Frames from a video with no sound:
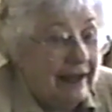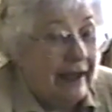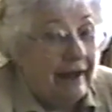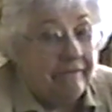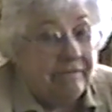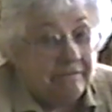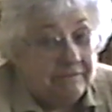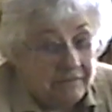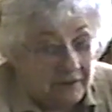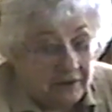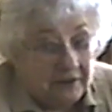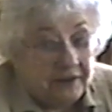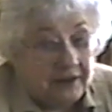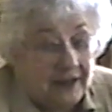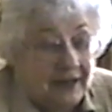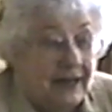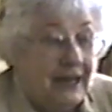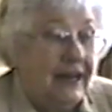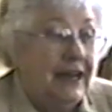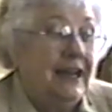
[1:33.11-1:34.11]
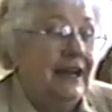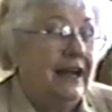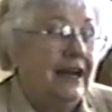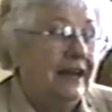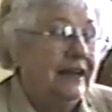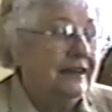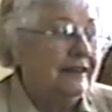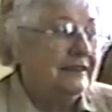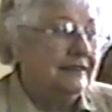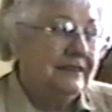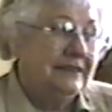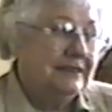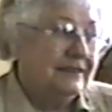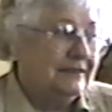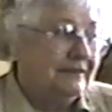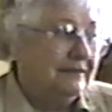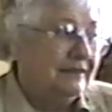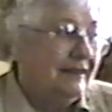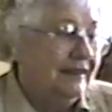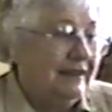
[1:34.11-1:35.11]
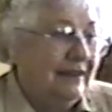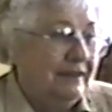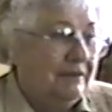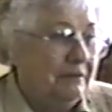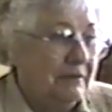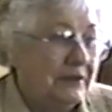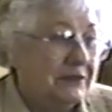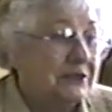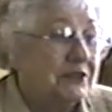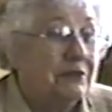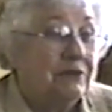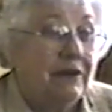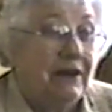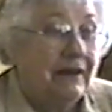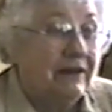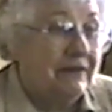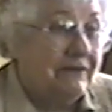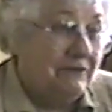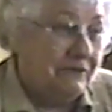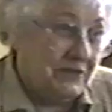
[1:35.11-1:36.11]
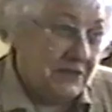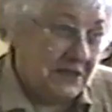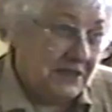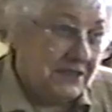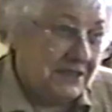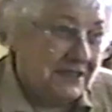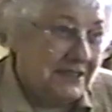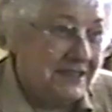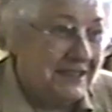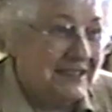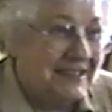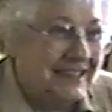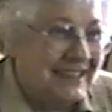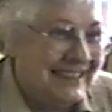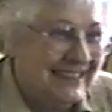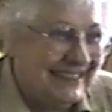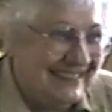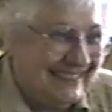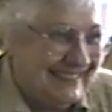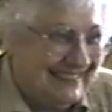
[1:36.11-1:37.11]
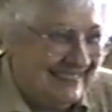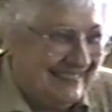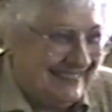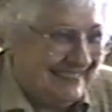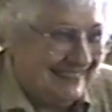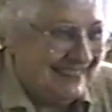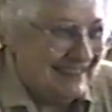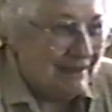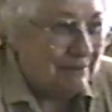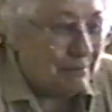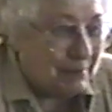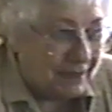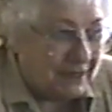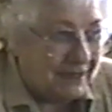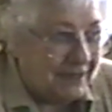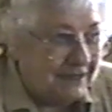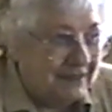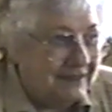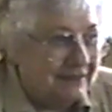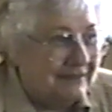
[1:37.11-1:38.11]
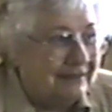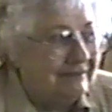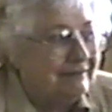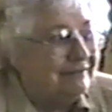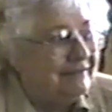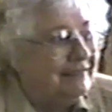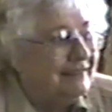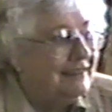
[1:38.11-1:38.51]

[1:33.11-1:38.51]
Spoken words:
And Vernon and I just messed around and fussed and played, and